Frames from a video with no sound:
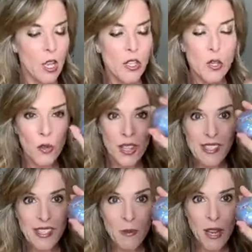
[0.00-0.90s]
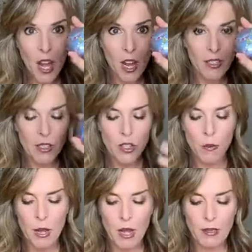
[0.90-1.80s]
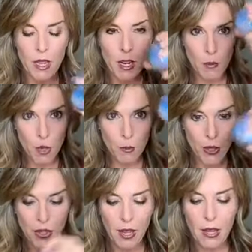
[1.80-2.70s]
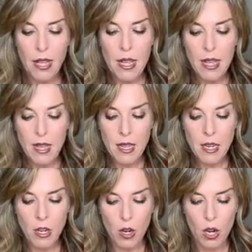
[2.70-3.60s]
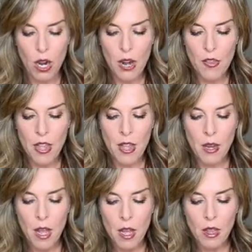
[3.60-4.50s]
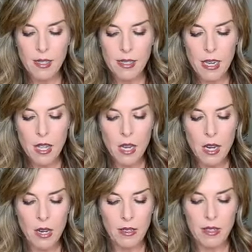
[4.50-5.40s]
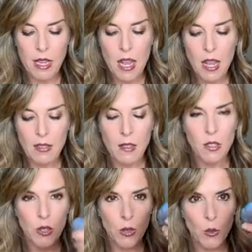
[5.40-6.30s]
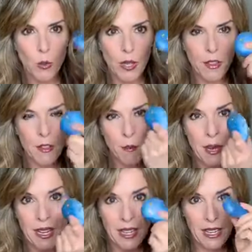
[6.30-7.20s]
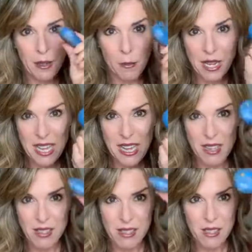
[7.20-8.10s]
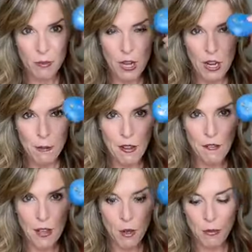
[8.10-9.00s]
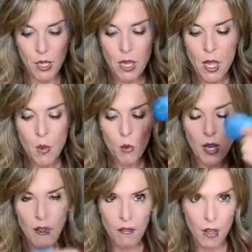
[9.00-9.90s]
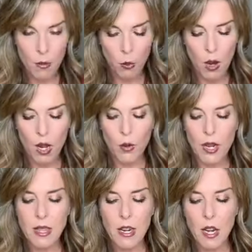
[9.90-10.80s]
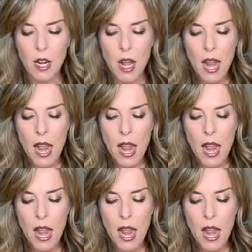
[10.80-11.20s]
So this is my oxygen mask and I'm gonna put that in here. And then let's say the next thing has to do with my, my kids, right? My family, we'll give them a rock right there.